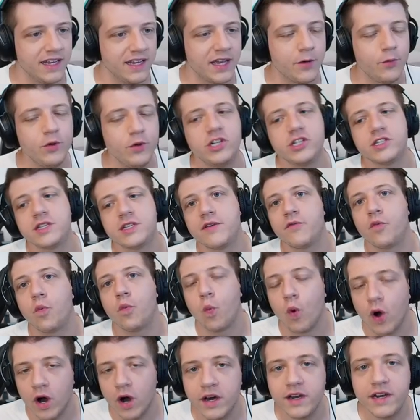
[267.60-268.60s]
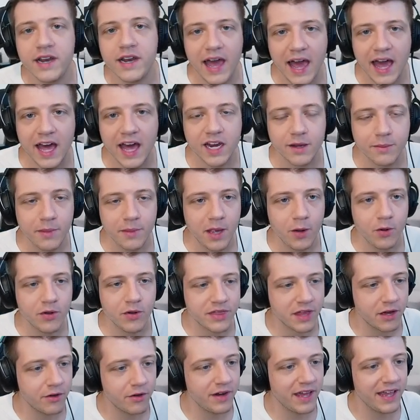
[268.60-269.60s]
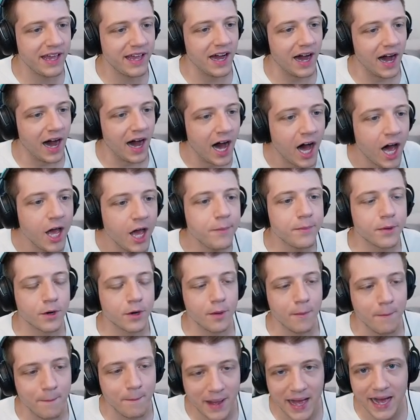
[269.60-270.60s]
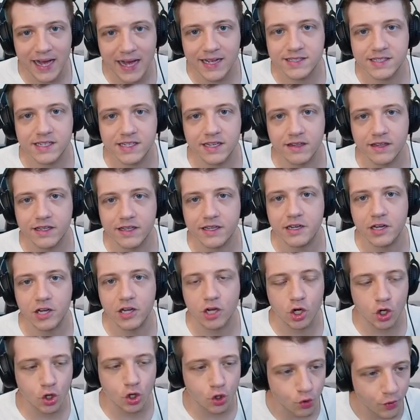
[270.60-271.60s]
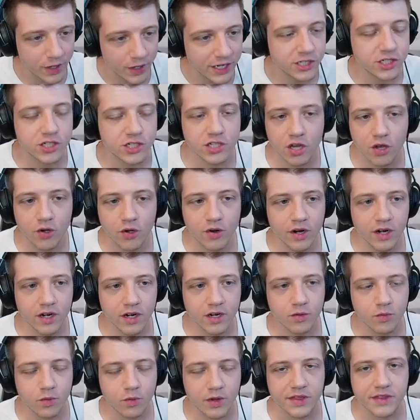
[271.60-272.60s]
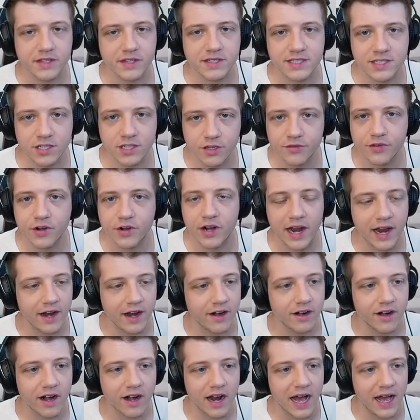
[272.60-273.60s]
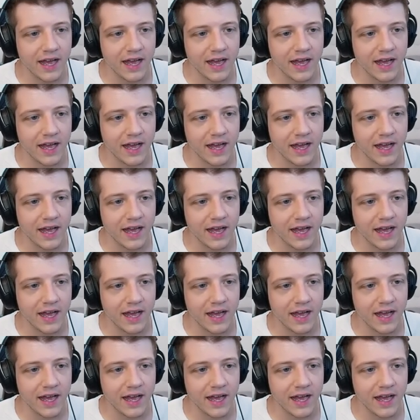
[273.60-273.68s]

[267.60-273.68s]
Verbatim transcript: Can we just have one anime without a hyper masculine cringe lord with silver hair? I